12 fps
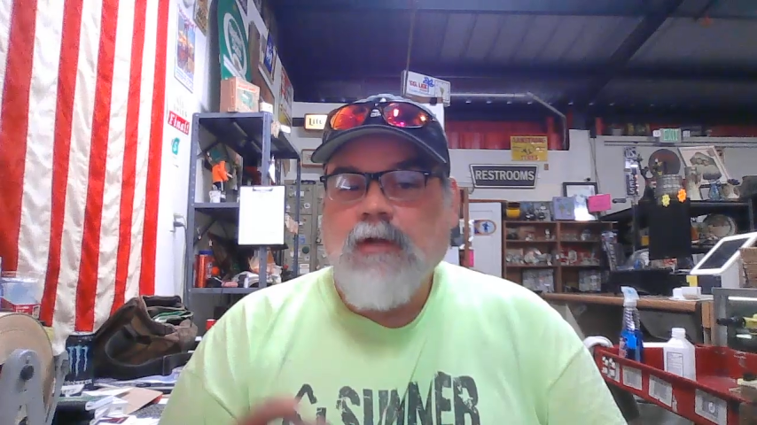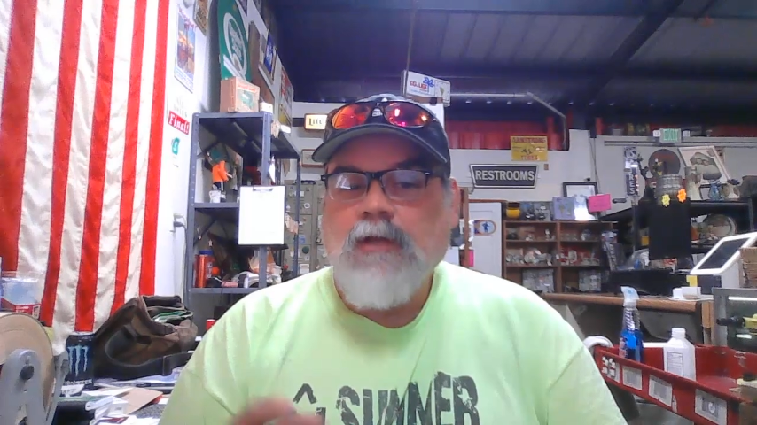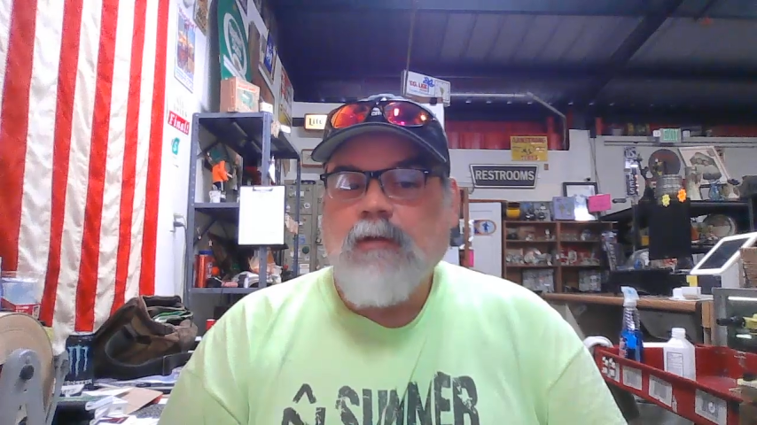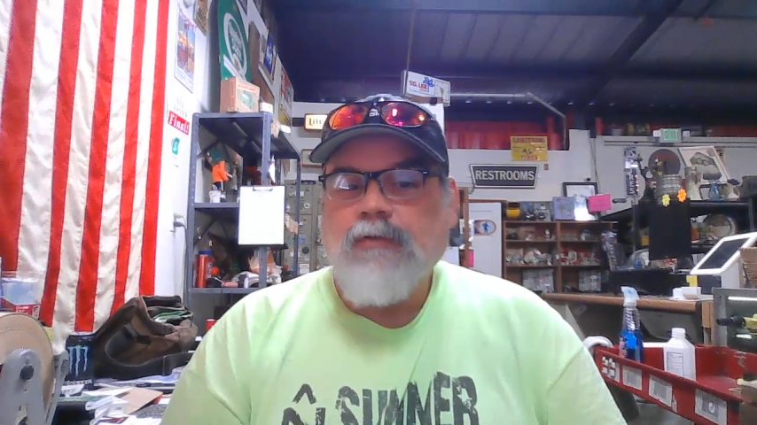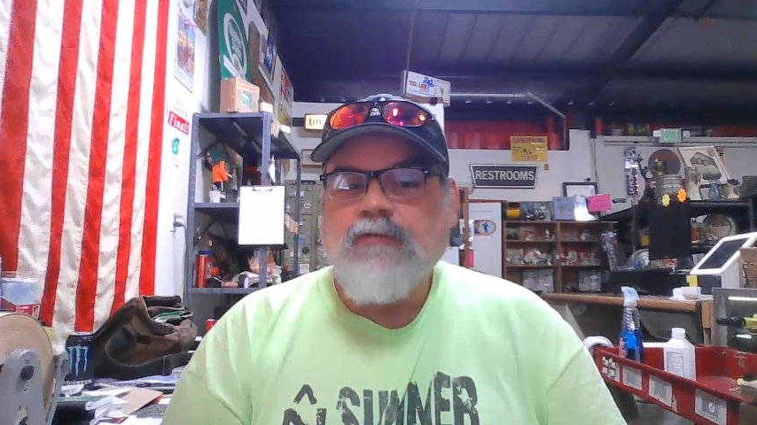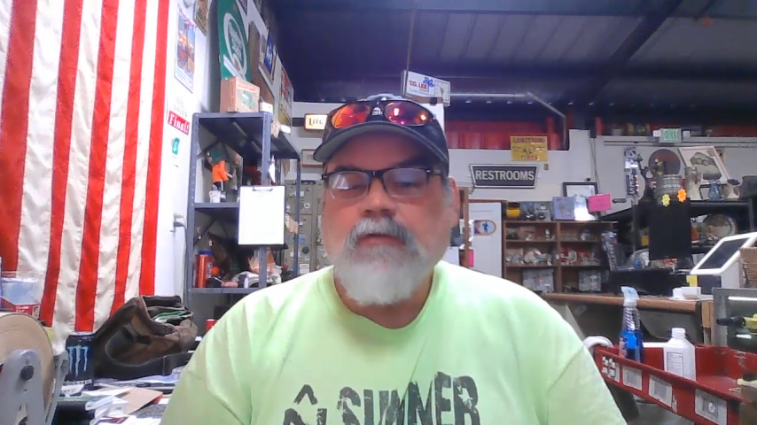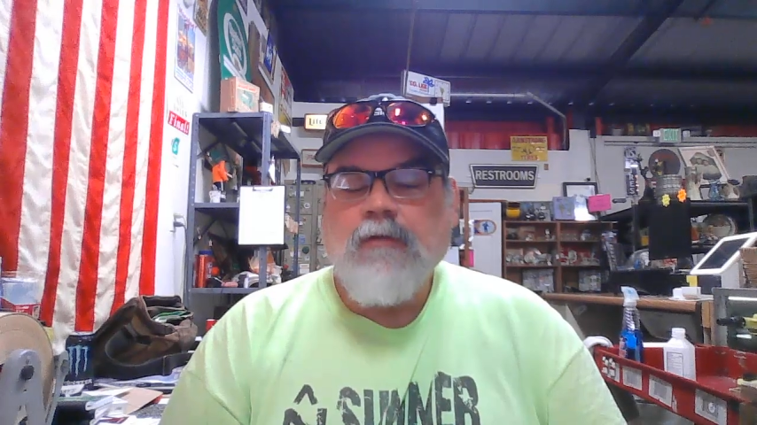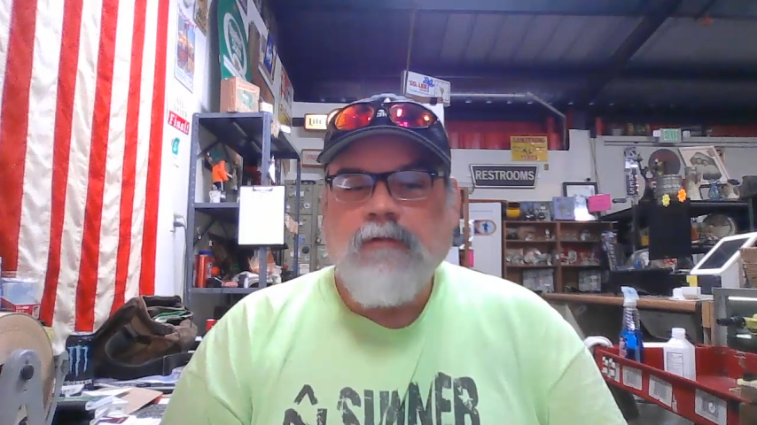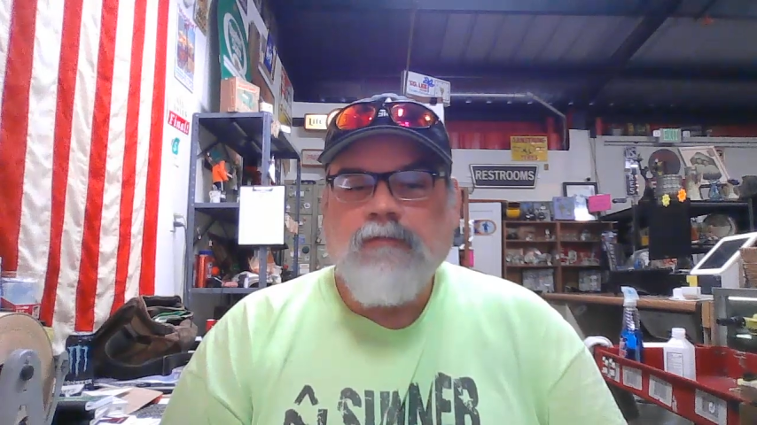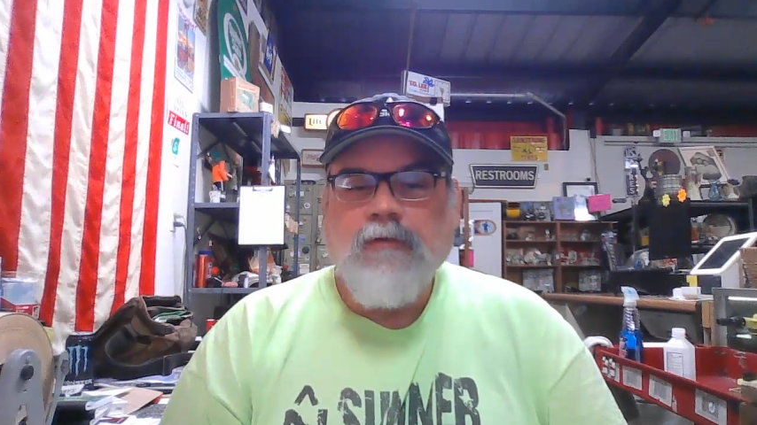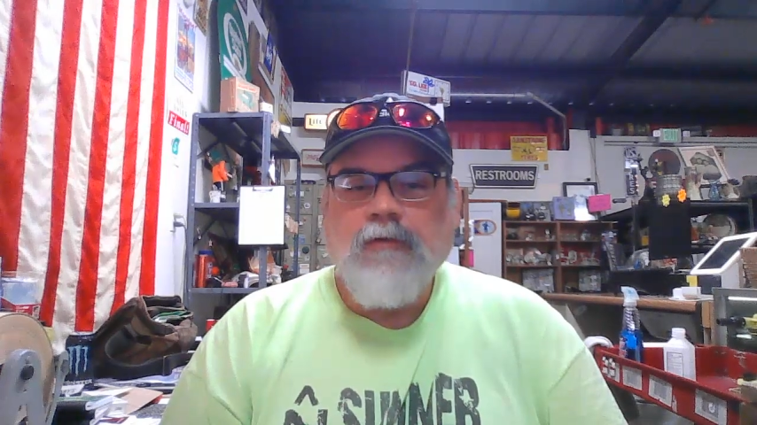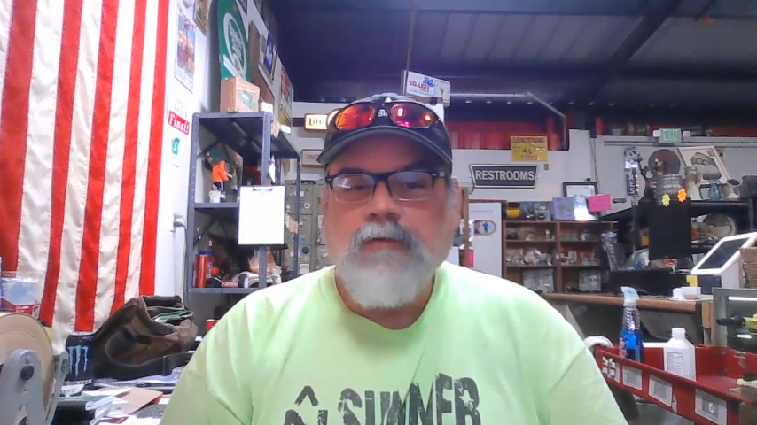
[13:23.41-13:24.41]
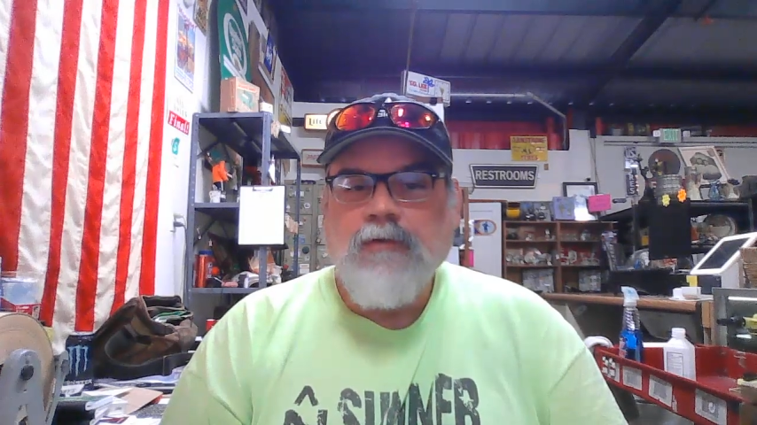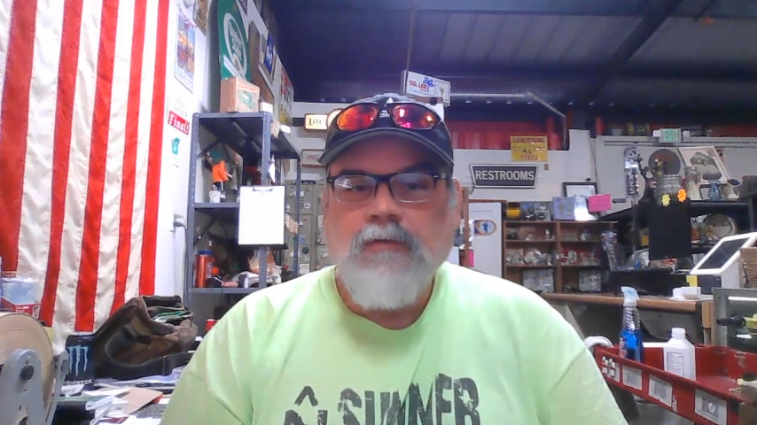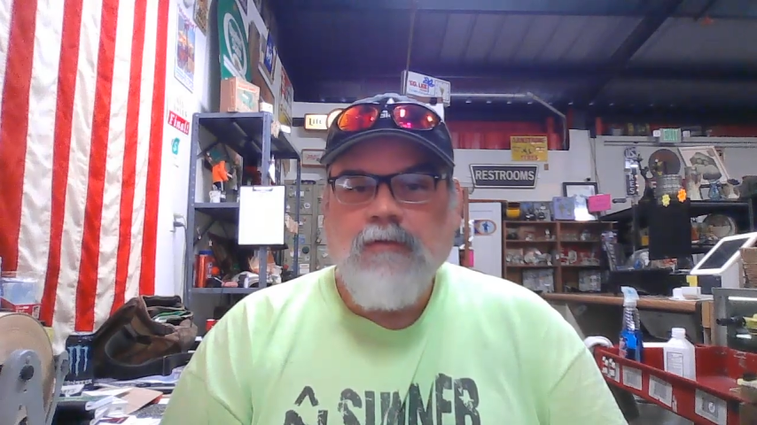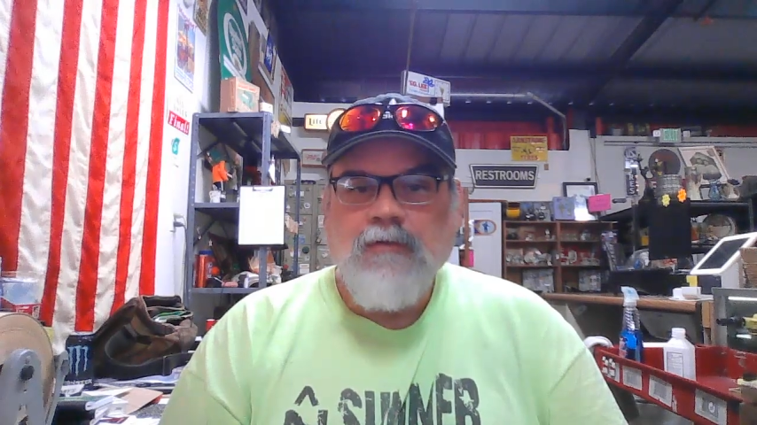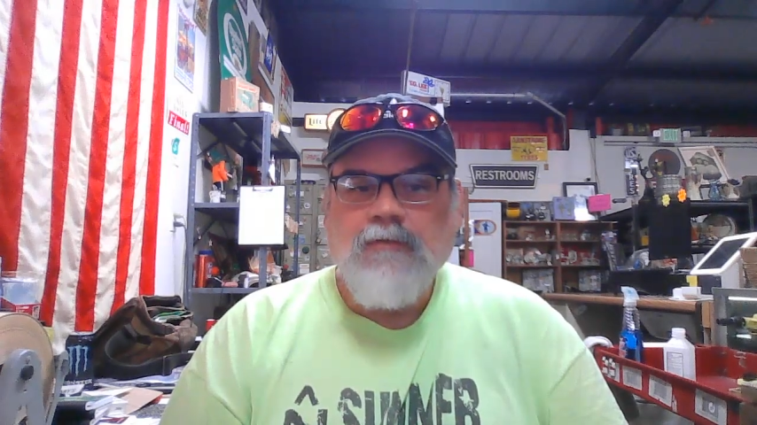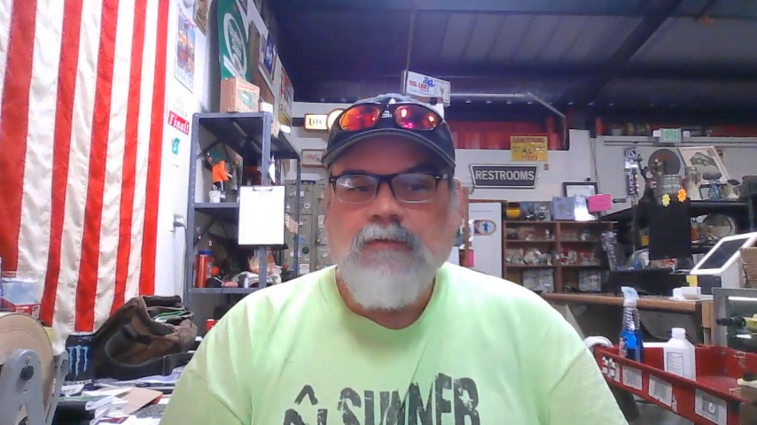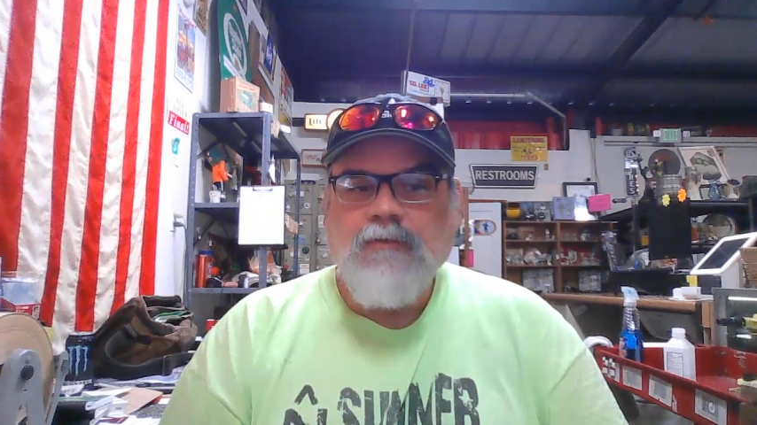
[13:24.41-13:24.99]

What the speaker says: I could put you on the phone and you can do